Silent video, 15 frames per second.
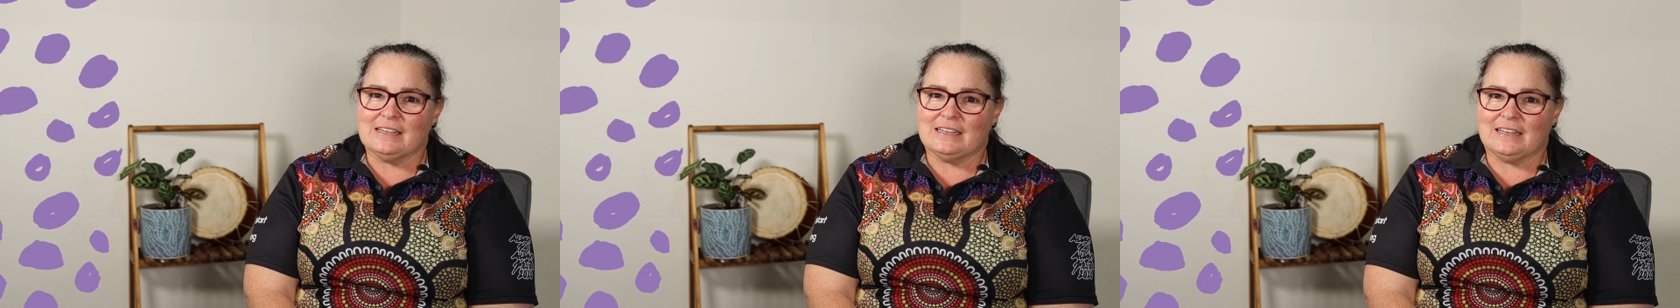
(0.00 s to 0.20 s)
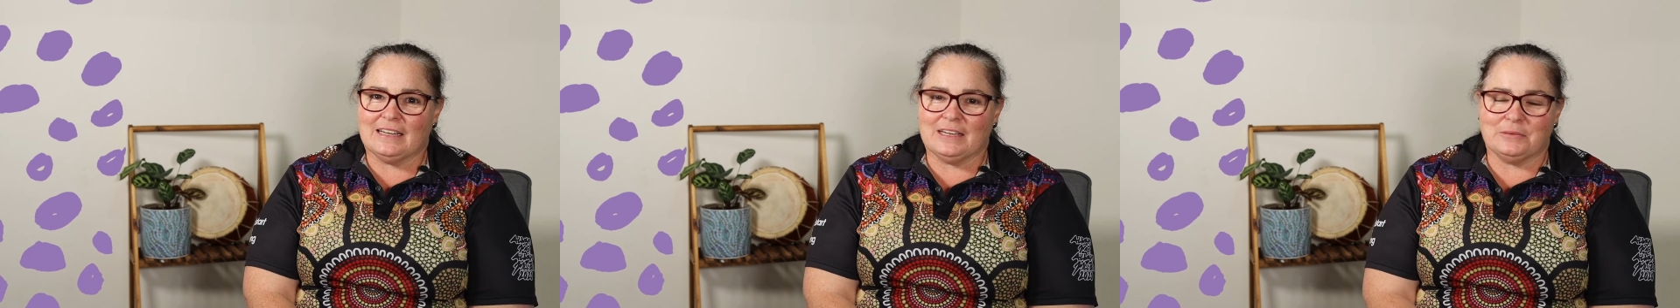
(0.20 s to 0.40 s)

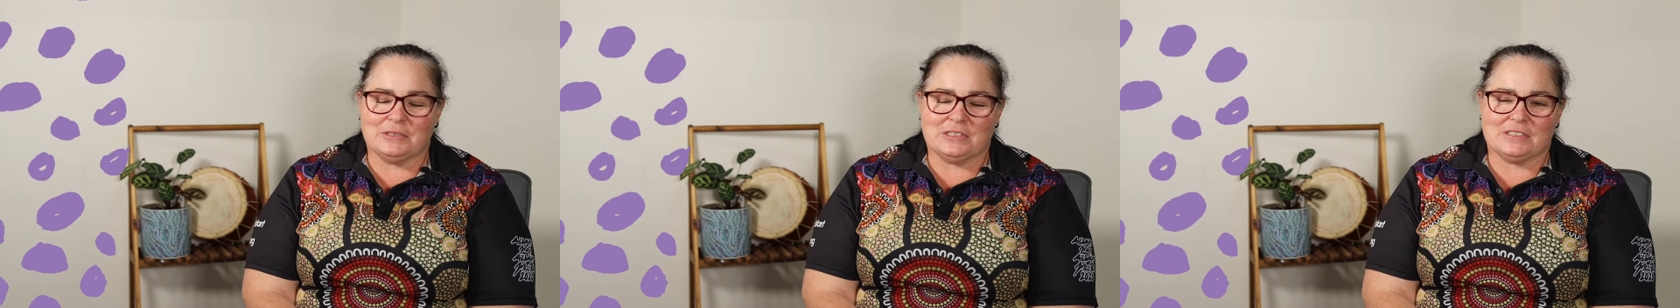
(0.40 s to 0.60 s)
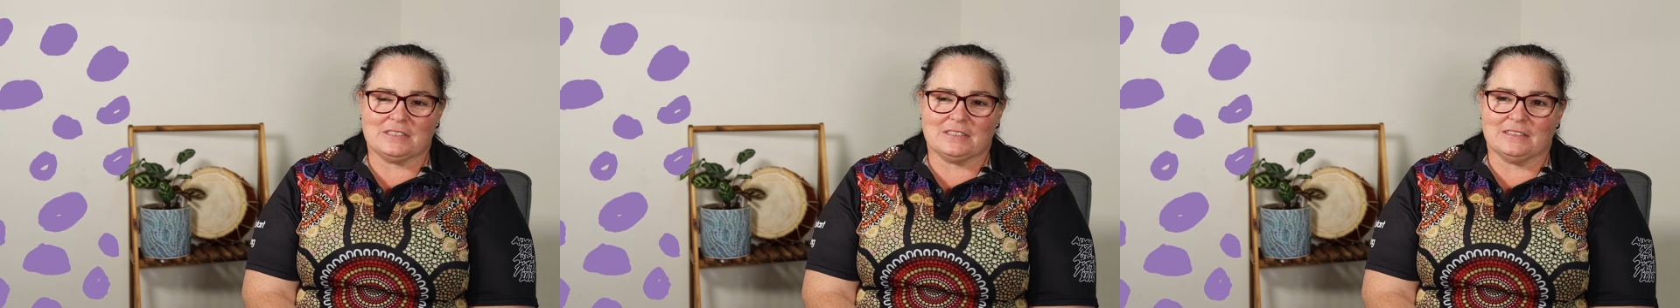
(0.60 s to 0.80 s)

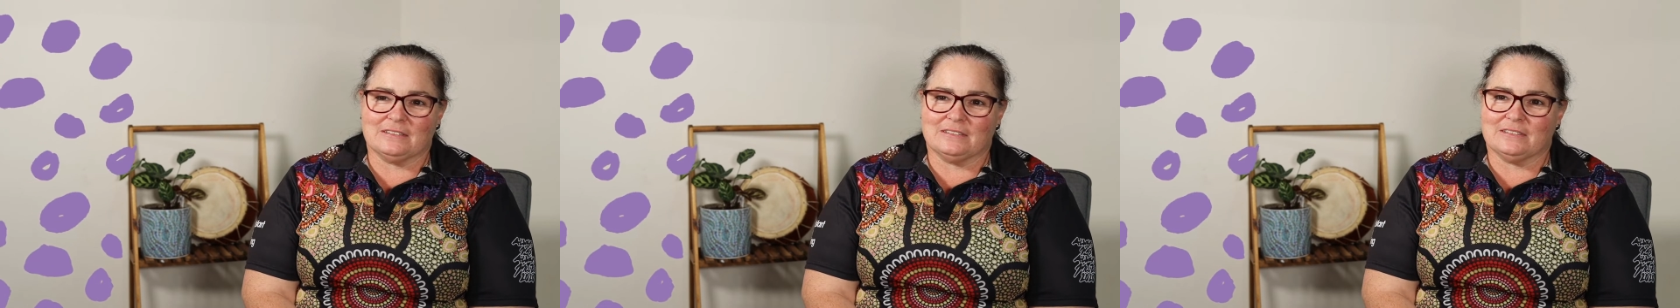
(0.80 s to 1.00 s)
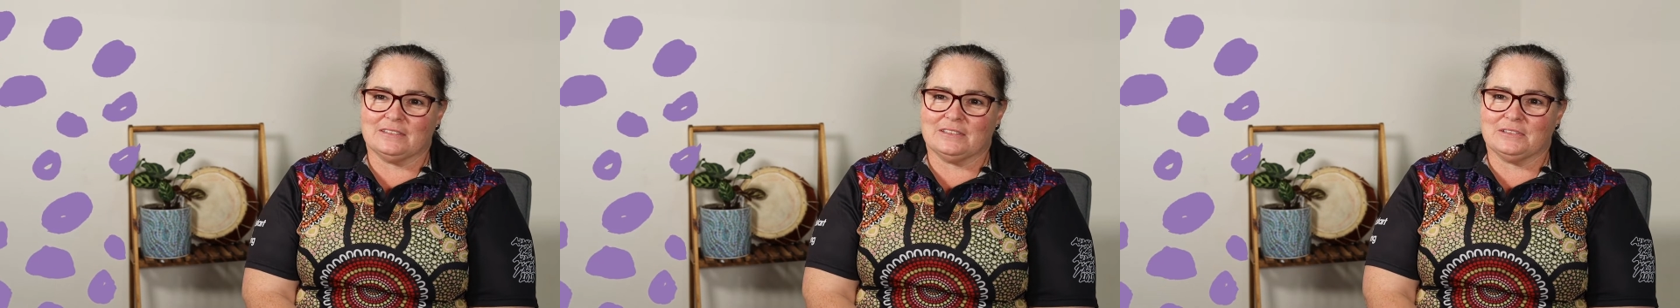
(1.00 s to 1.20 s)
language
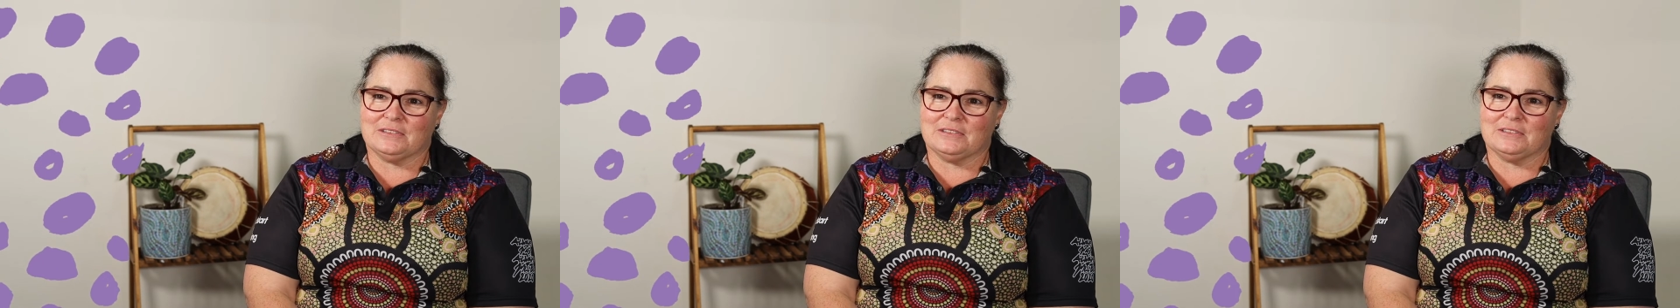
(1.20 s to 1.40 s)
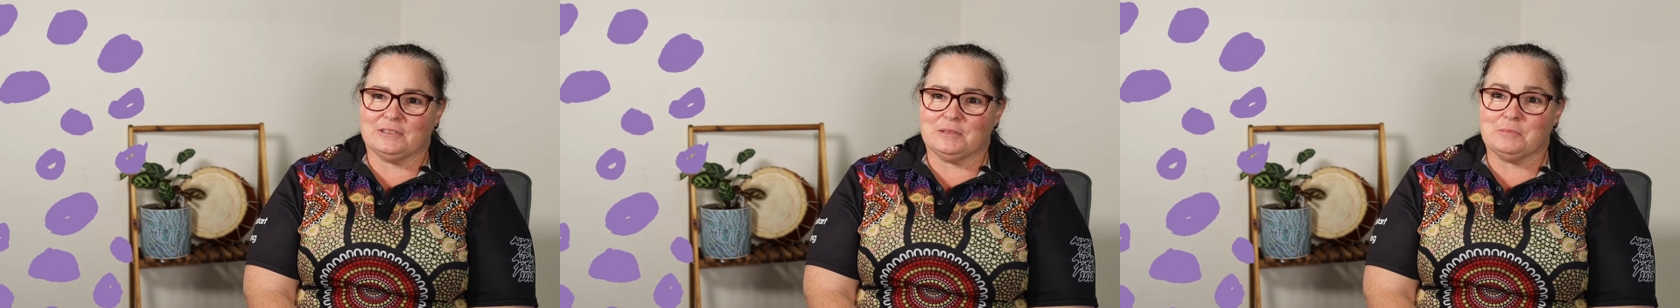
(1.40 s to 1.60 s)
skills,
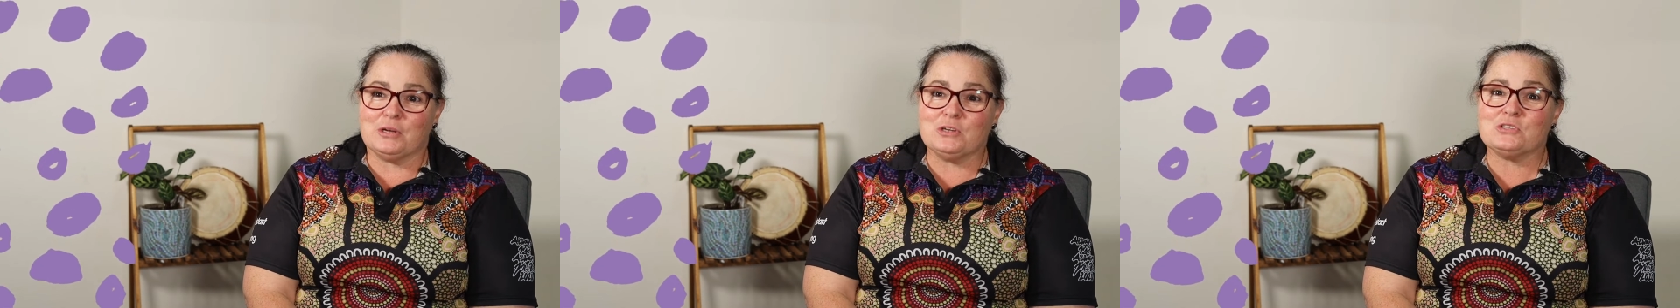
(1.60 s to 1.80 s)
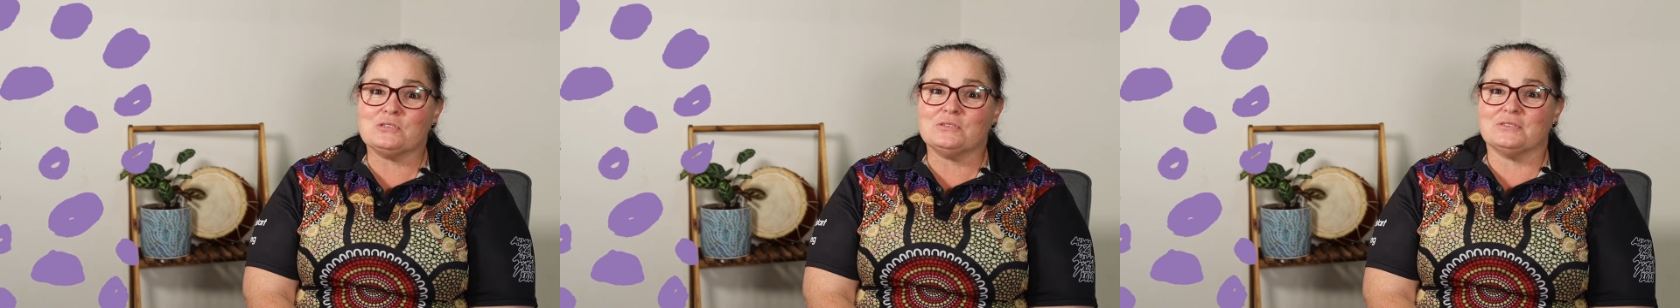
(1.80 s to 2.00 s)
her
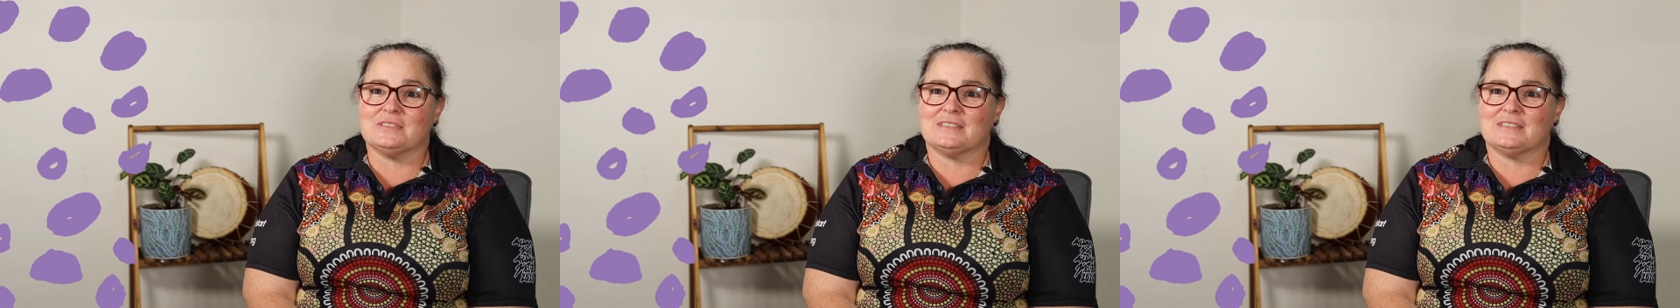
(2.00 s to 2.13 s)
emotional